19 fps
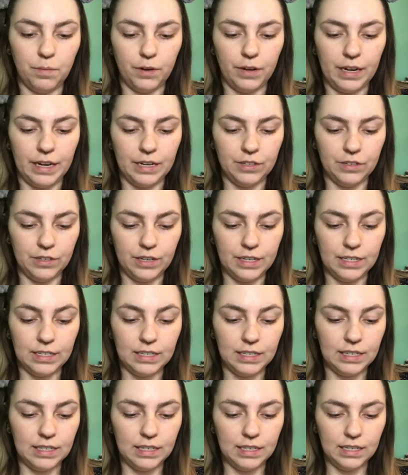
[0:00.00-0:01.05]
I'm pretty
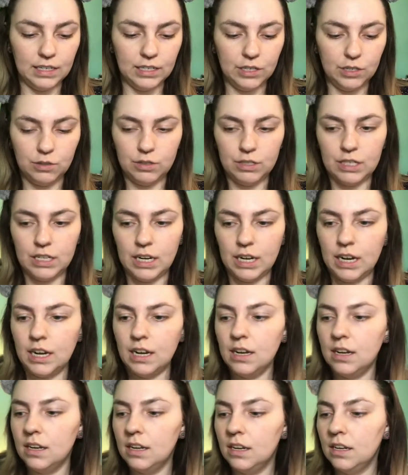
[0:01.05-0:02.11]
interested to
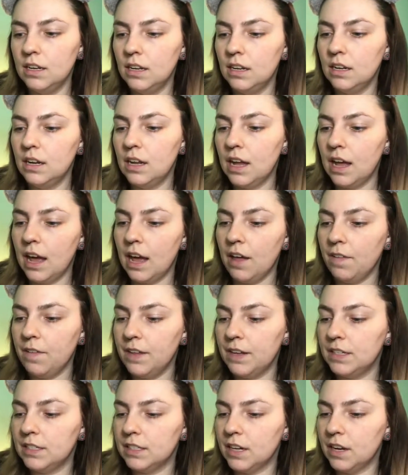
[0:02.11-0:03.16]
see how
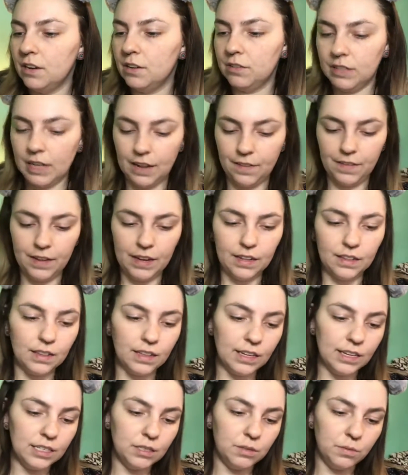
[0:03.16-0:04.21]
this goes. I
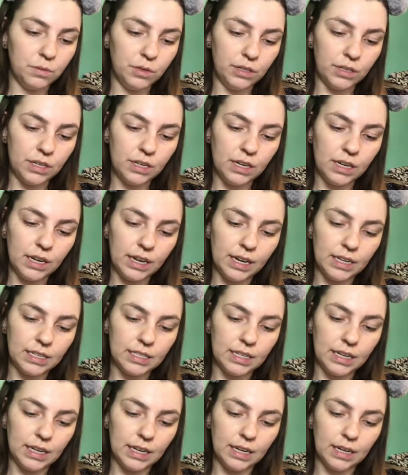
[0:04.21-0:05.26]
think this one
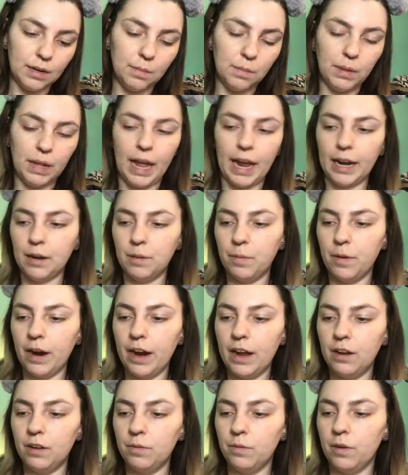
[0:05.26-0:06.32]
is in black
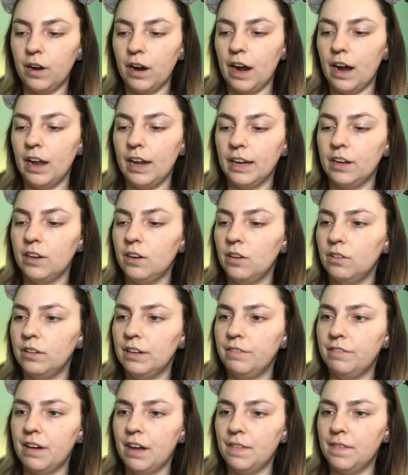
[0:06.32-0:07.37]
brown, where I could
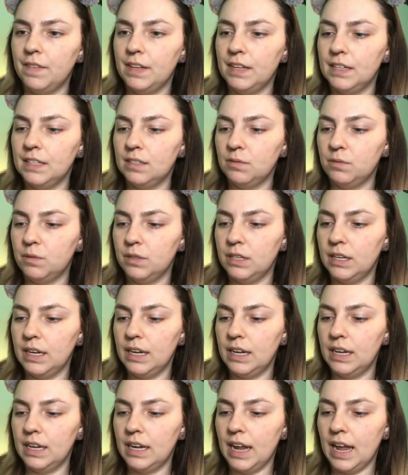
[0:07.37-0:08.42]
only find this one
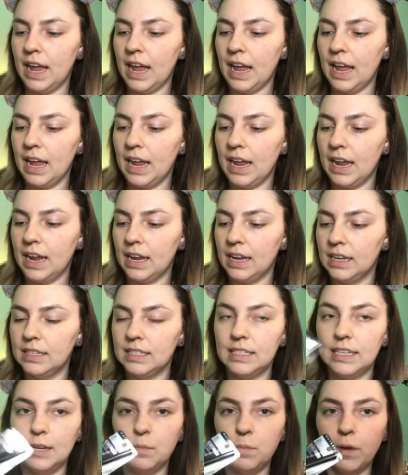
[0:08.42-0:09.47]
in
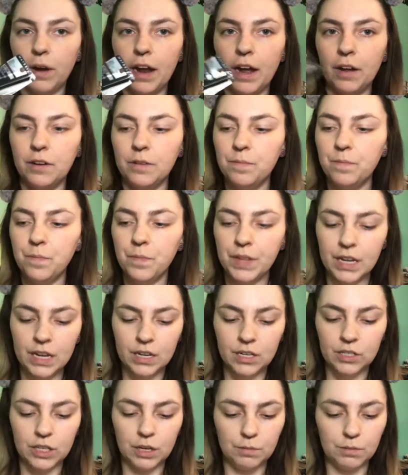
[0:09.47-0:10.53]
a deep brown.
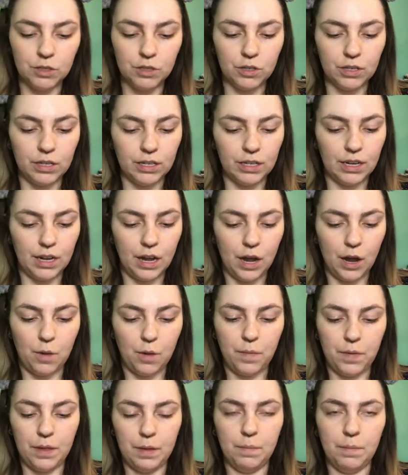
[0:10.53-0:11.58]
So I'm just going to
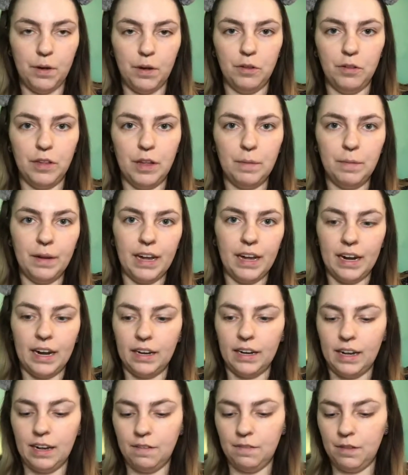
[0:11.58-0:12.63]
open them both up and
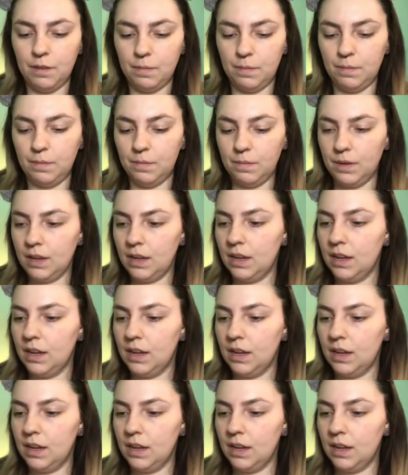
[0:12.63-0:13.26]
kind of give them